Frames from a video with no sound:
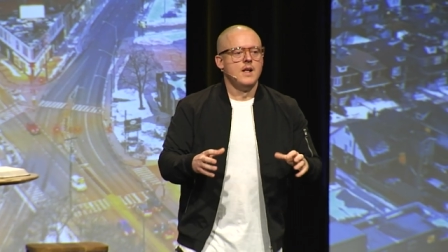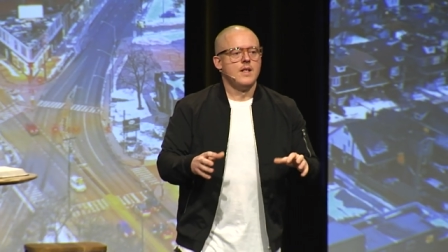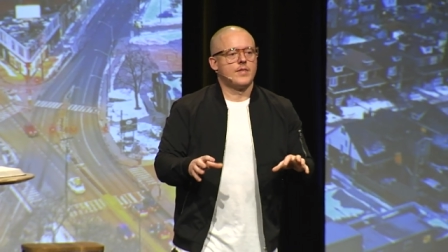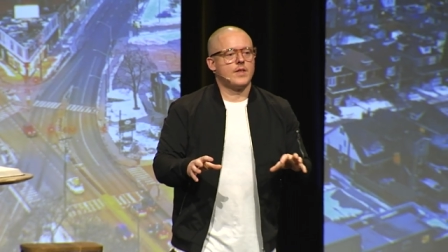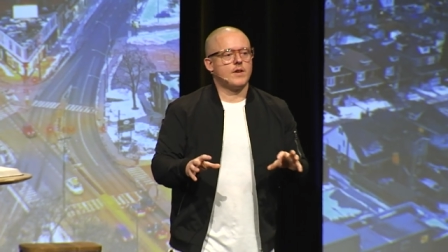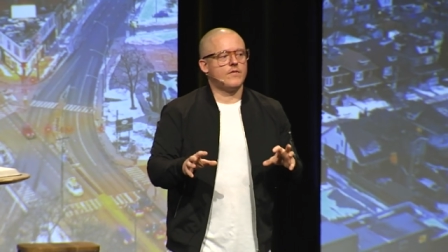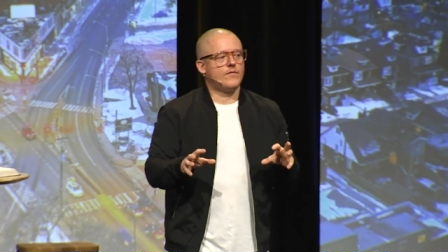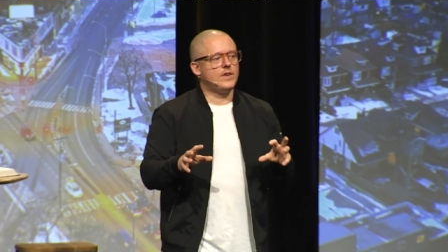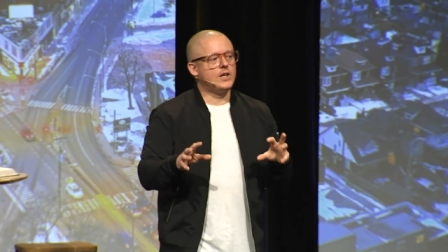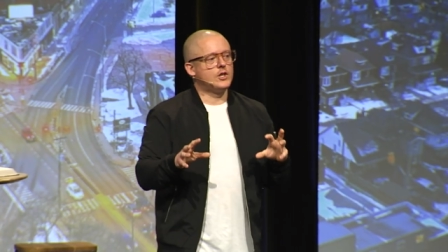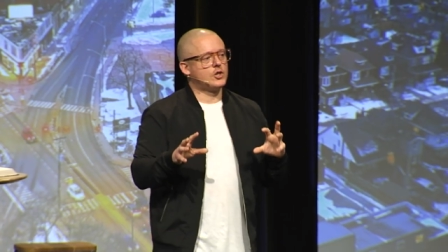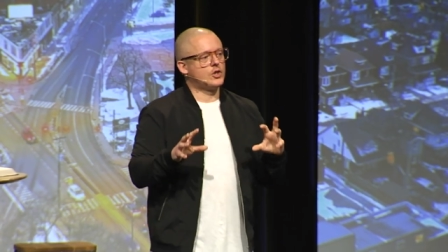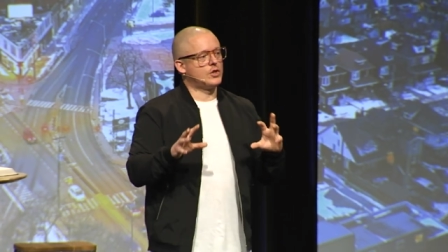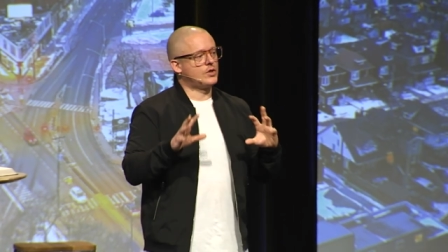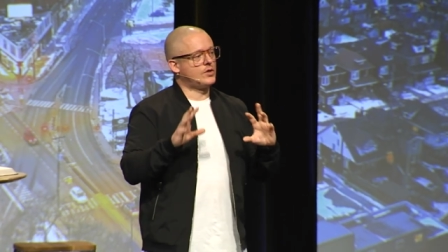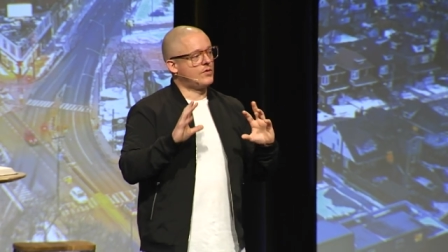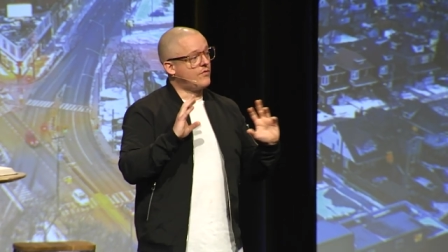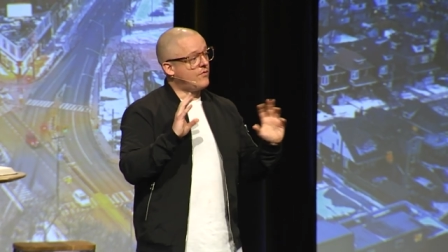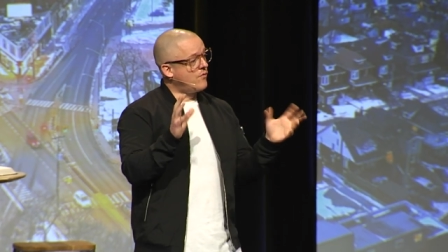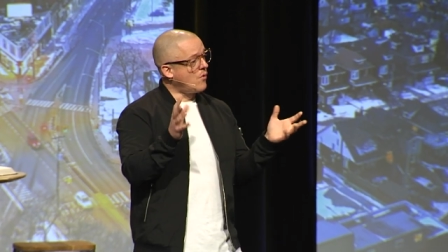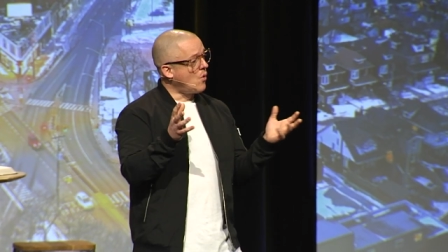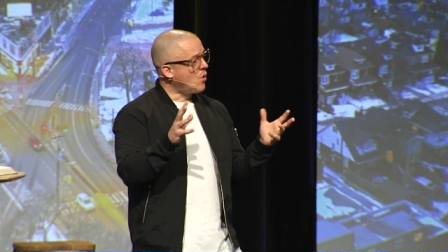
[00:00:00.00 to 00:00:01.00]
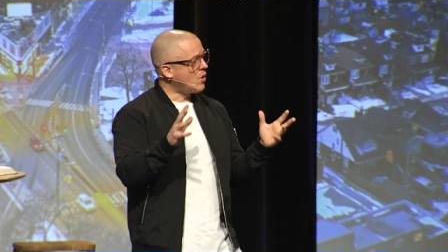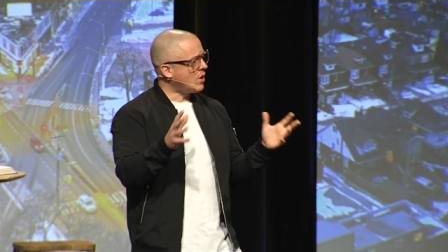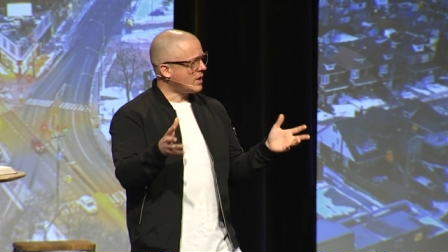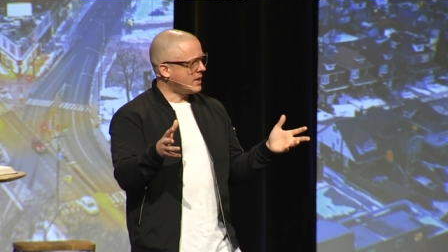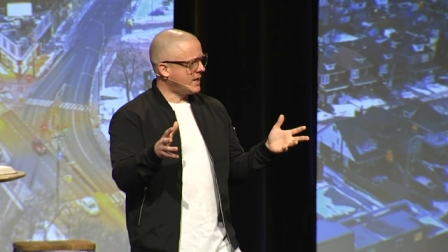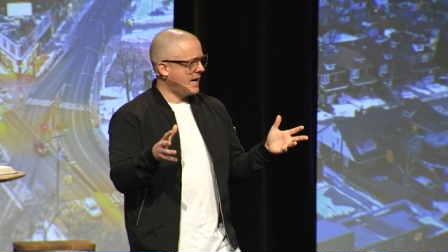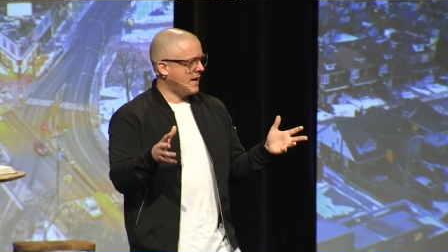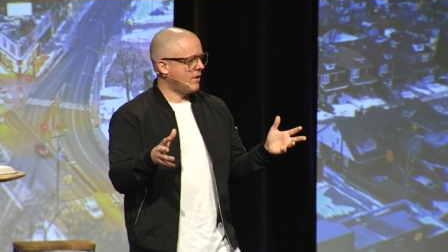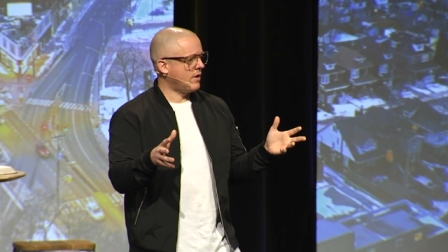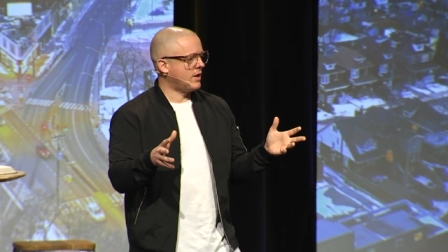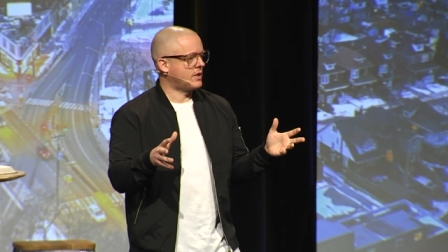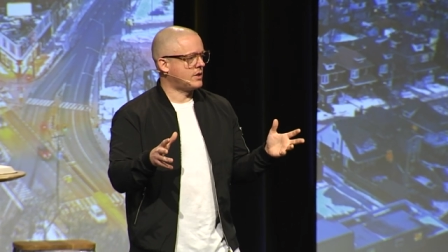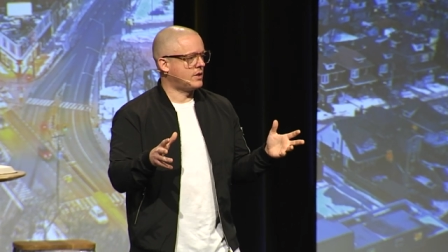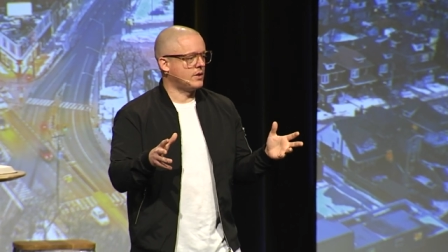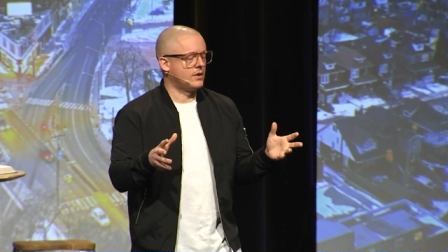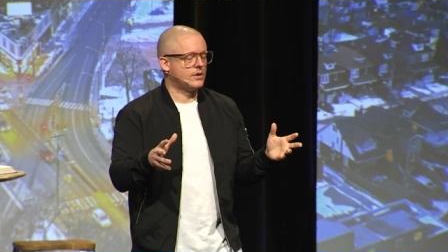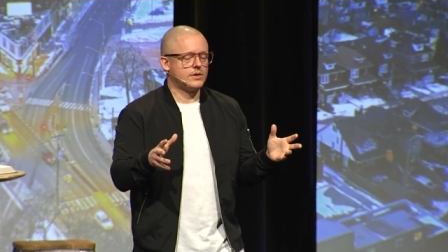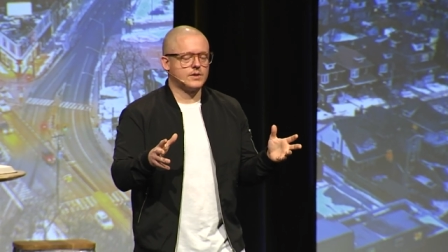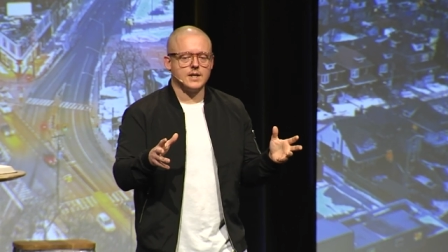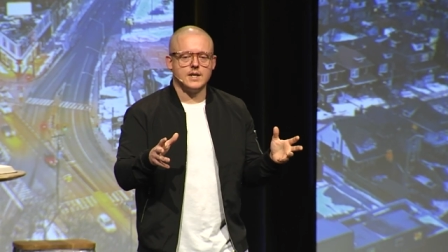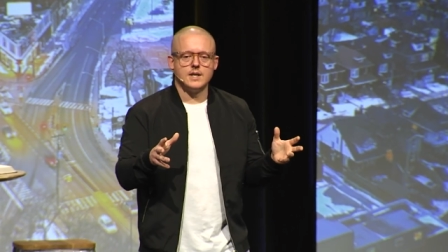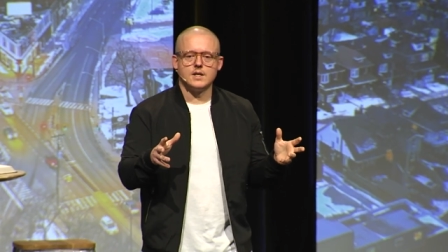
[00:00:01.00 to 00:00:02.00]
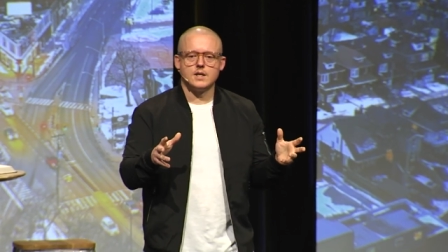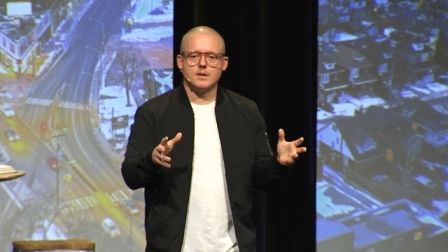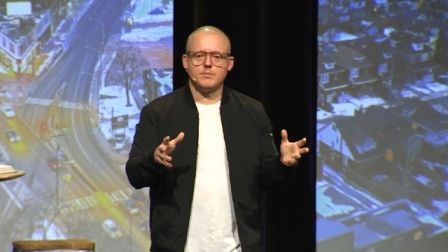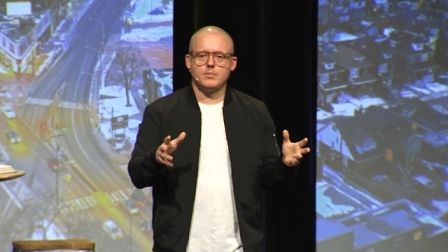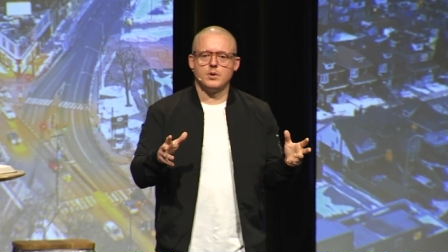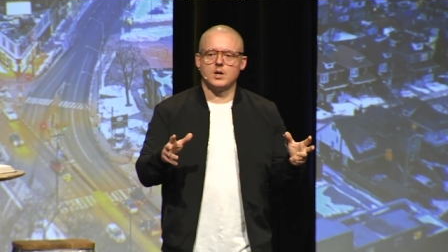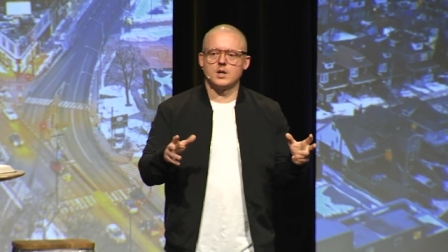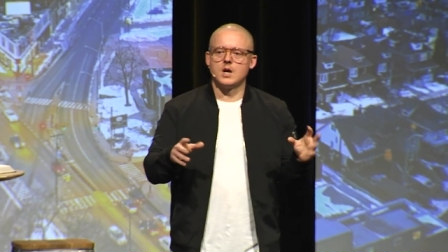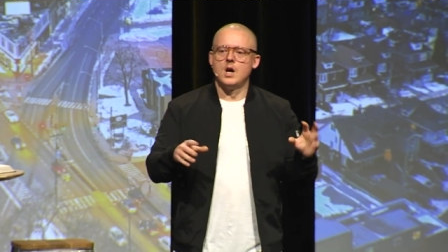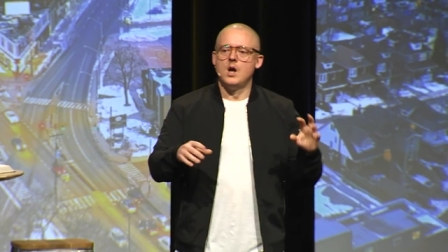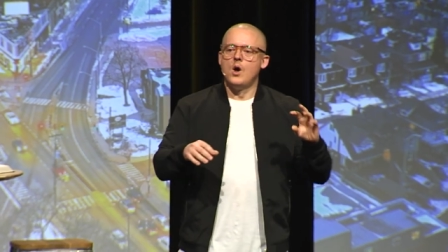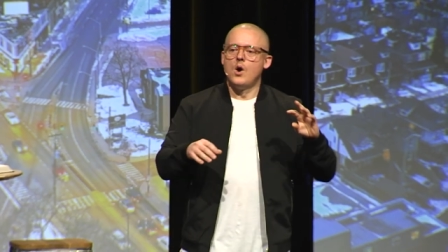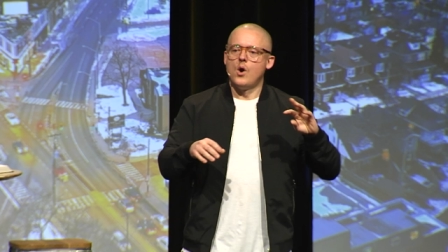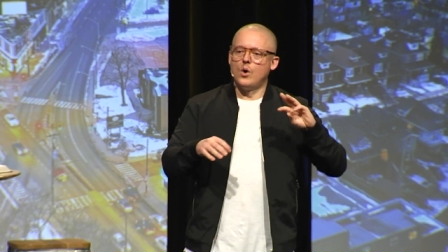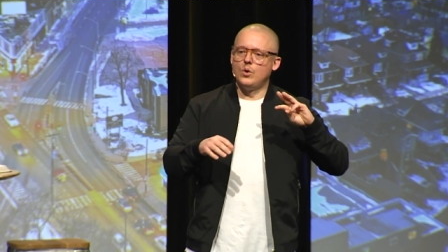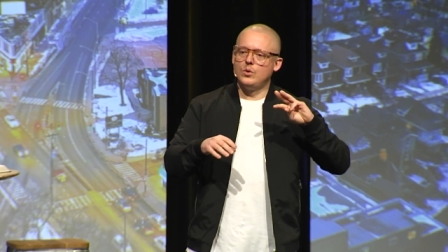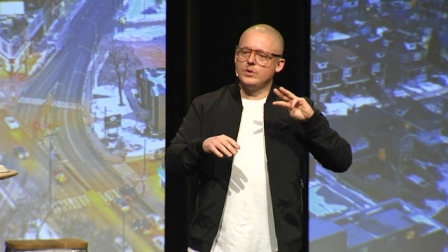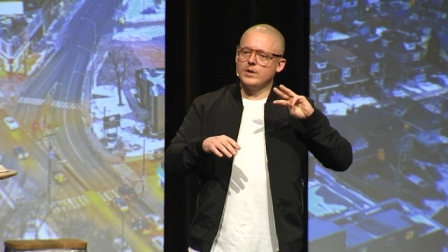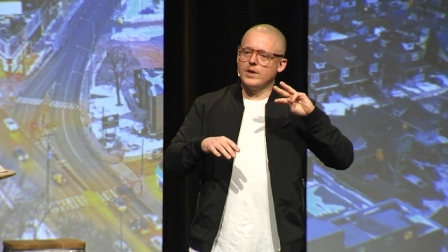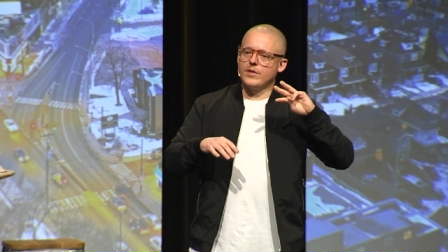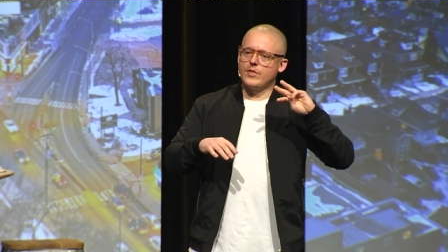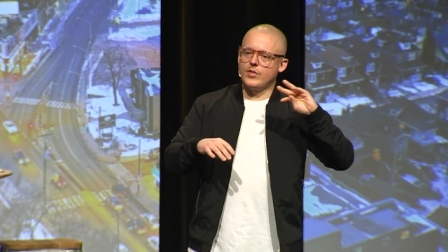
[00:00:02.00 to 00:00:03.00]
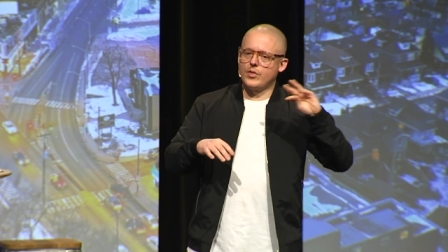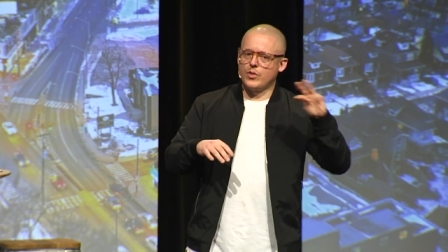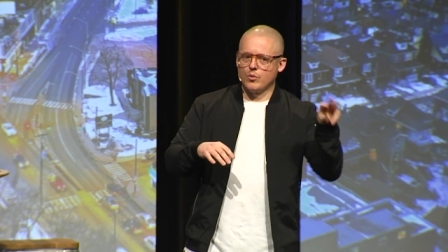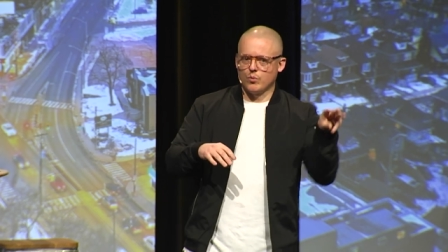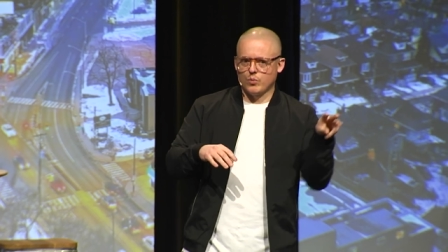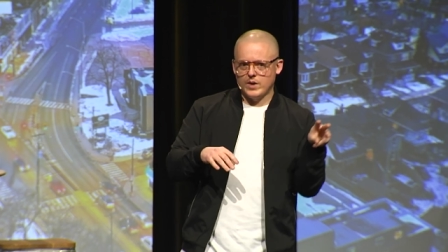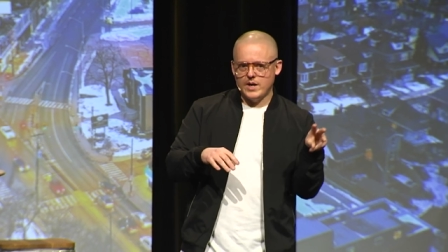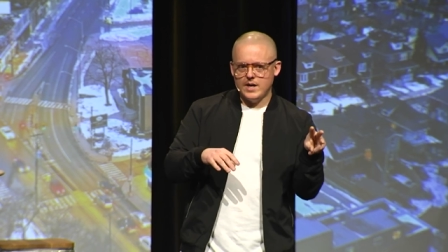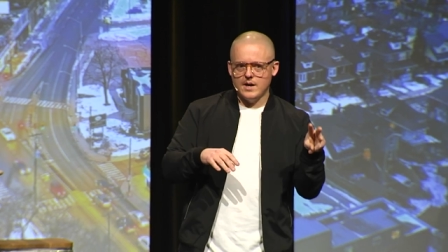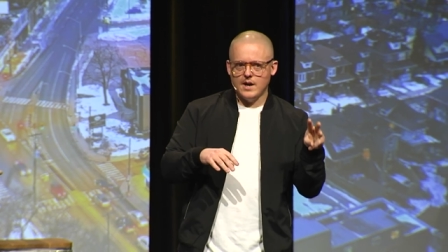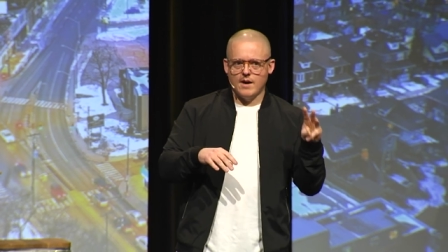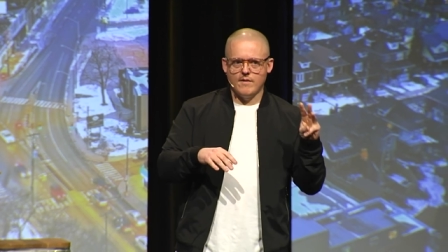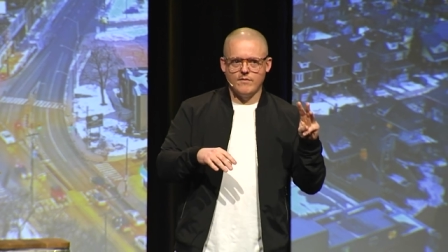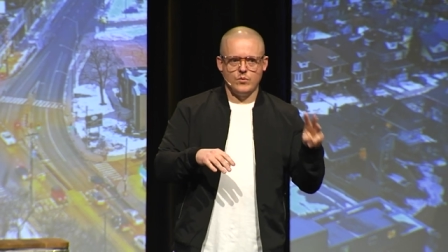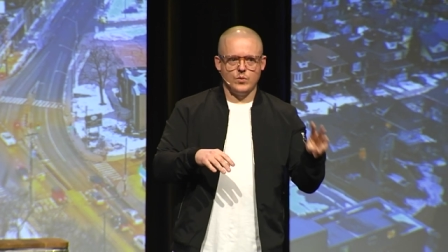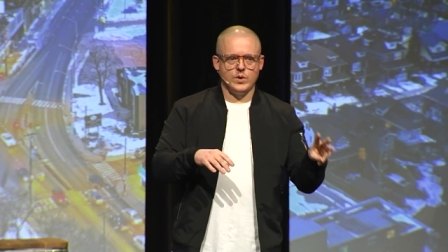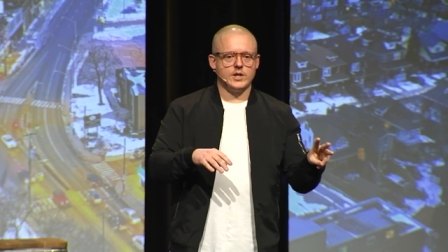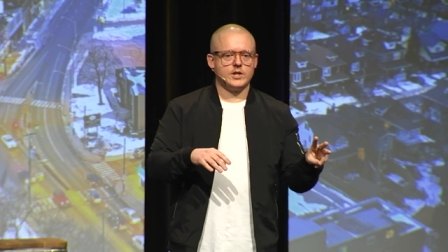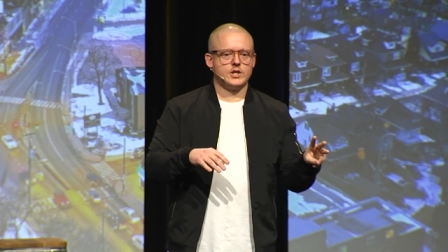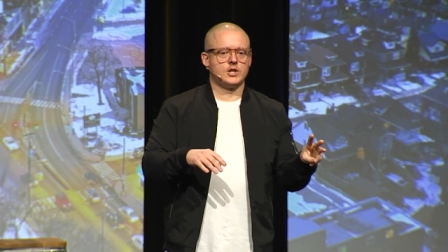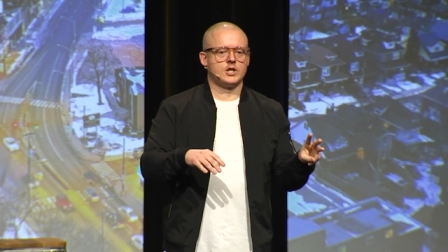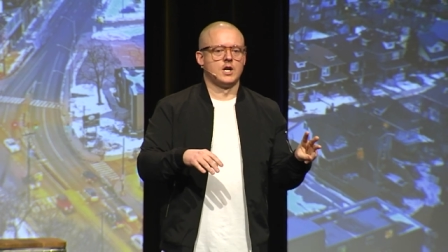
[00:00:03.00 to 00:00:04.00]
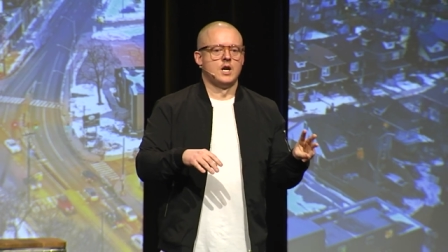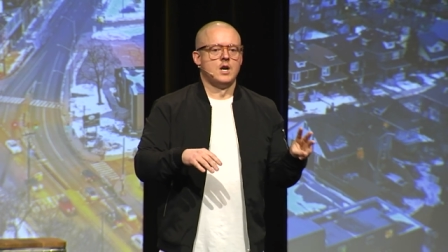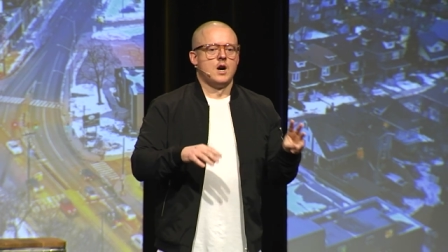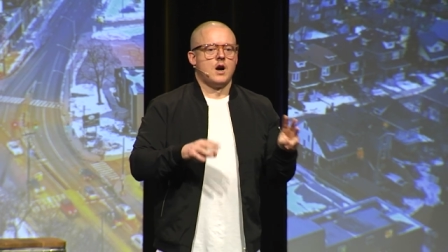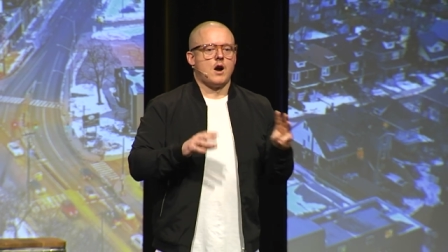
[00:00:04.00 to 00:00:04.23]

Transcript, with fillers: that features four characters in the book, only three of which